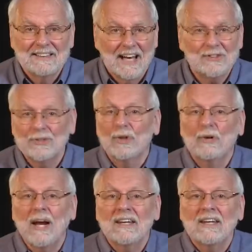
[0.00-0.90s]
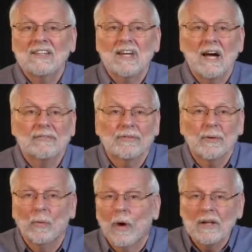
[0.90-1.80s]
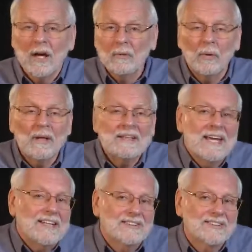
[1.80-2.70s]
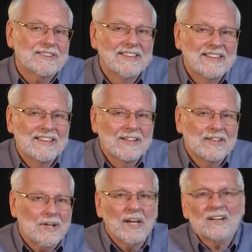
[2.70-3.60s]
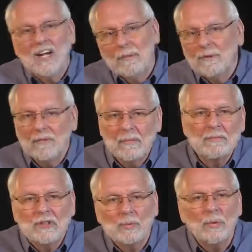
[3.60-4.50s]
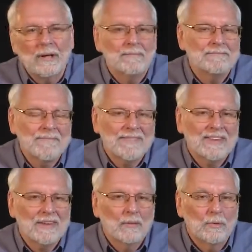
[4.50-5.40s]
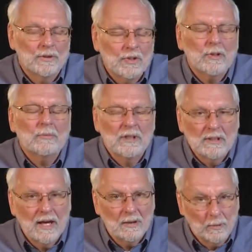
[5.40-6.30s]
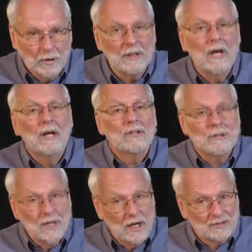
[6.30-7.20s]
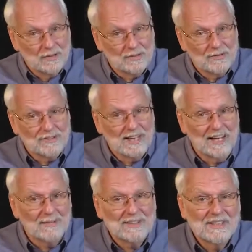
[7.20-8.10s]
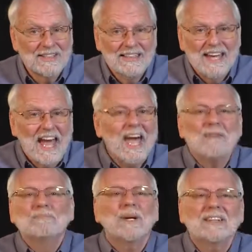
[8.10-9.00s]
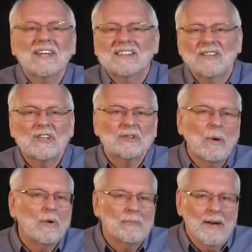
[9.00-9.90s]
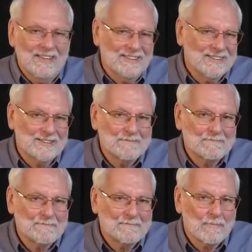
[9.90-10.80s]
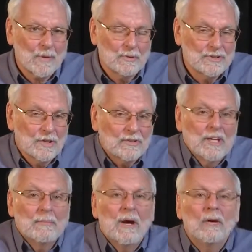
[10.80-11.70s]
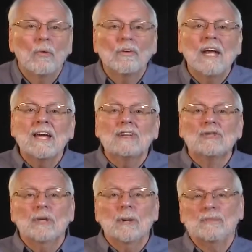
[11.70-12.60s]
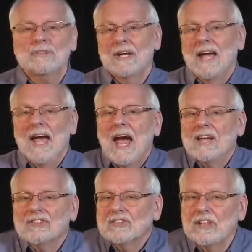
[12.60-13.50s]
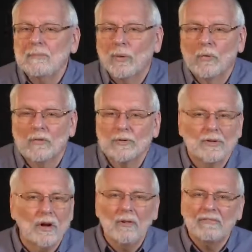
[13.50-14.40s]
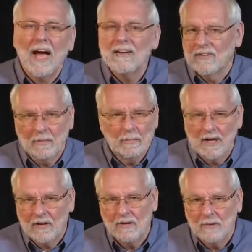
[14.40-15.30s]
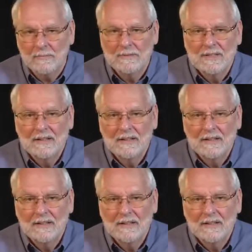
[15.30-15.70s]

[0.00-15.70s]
I took grandkids out for one-on-one dates, taught a couple of them to swim. We took them to Dollywood dozens of times, had picnics in the Smoky Mountains. We took them on overnight trips, had sleepovers with all five of them at our home.